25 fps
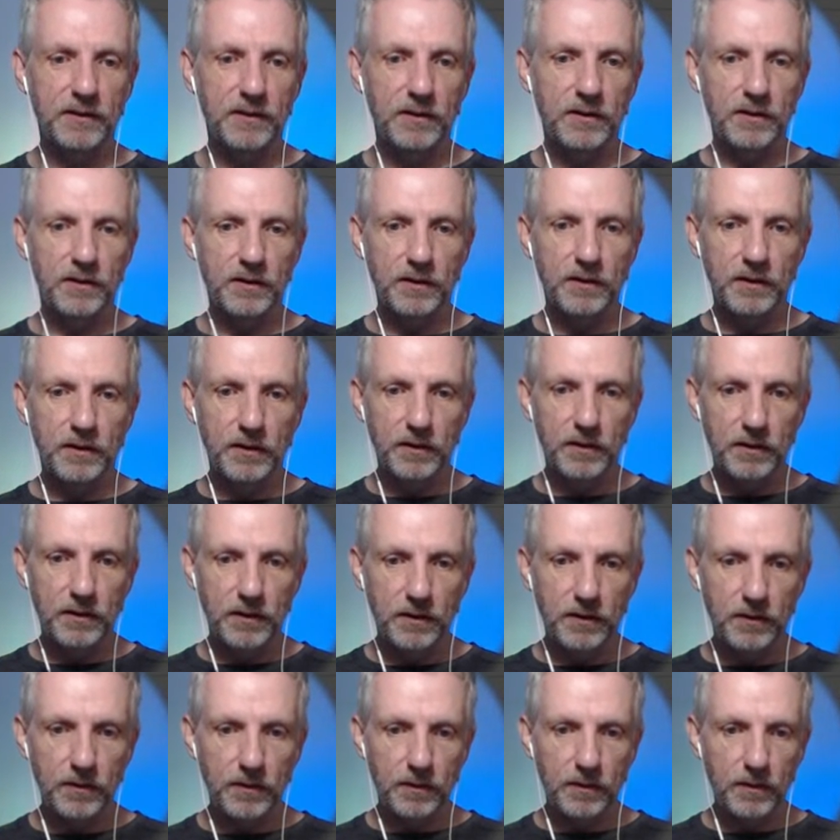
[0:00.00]

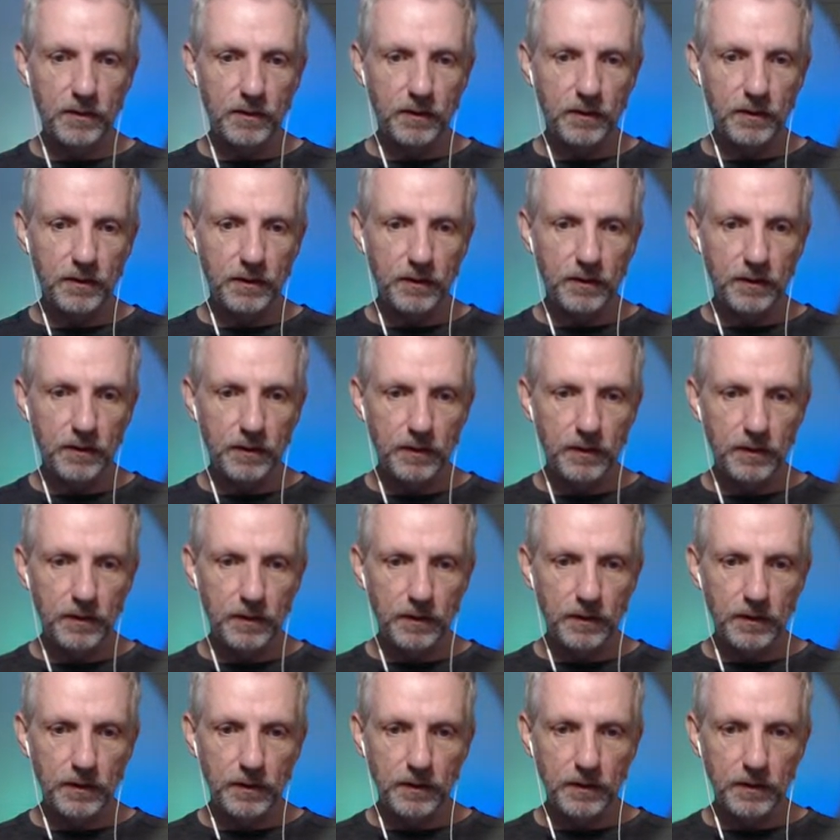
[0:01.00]

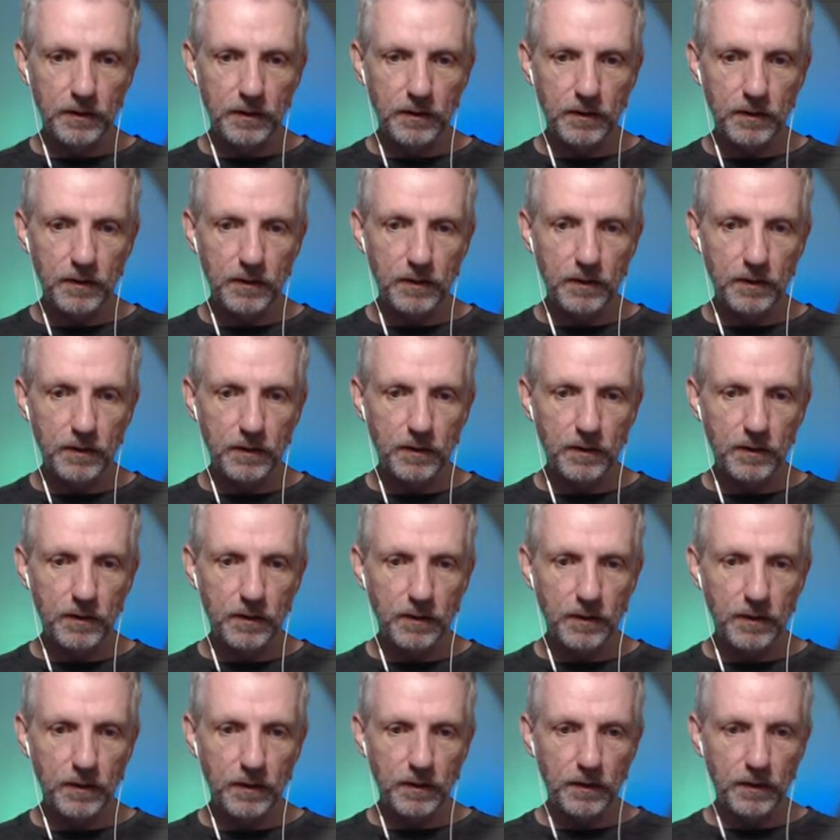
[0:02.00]

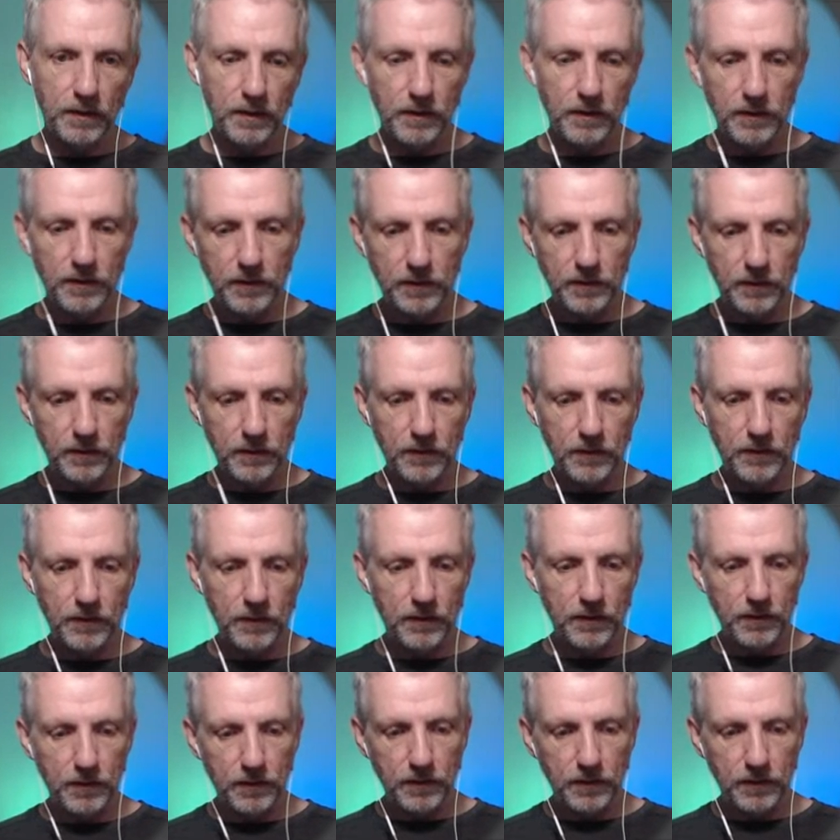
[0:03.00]
[no speech]